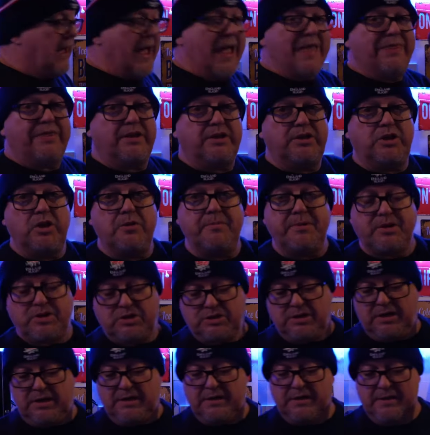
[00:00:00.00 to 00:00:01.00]
and the new
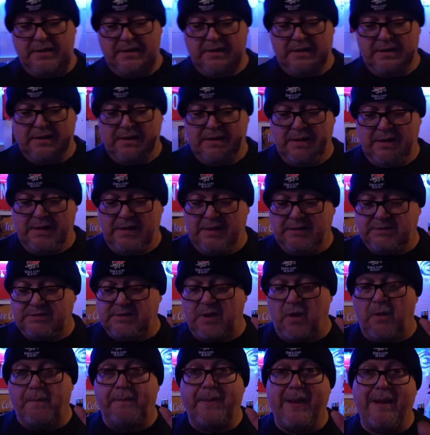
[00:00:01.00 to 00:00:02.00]
machine.
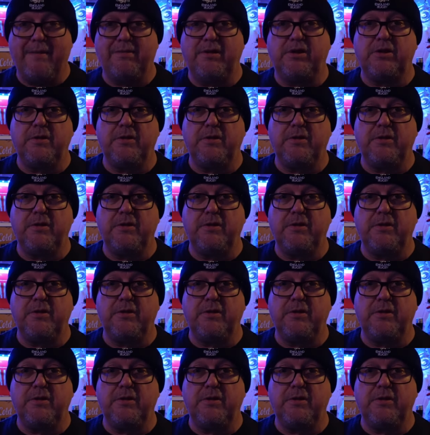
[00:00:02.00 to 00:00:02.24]
So apparently